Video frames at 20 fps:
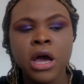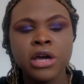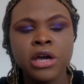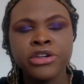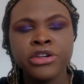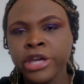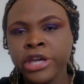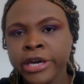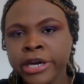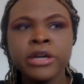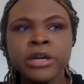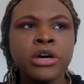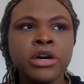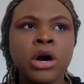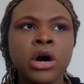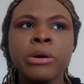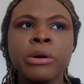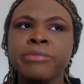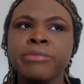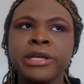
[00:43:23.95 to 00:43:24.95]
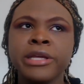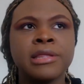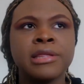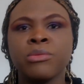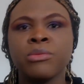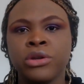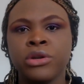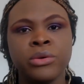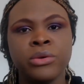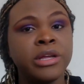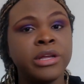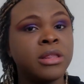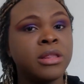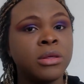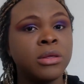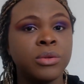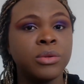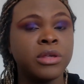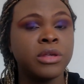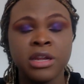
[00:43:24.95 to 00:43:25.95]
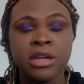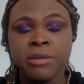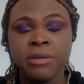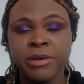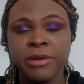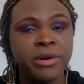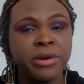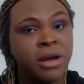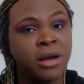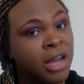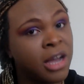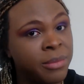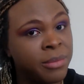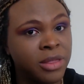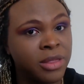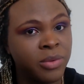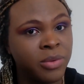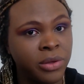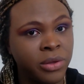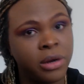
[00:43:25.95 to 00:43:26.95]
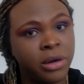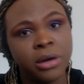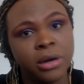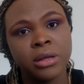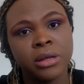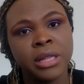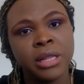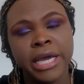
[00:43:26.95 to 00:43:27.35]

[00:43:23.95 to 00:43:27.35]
she can go and meet someone who's going to be monogamous with her.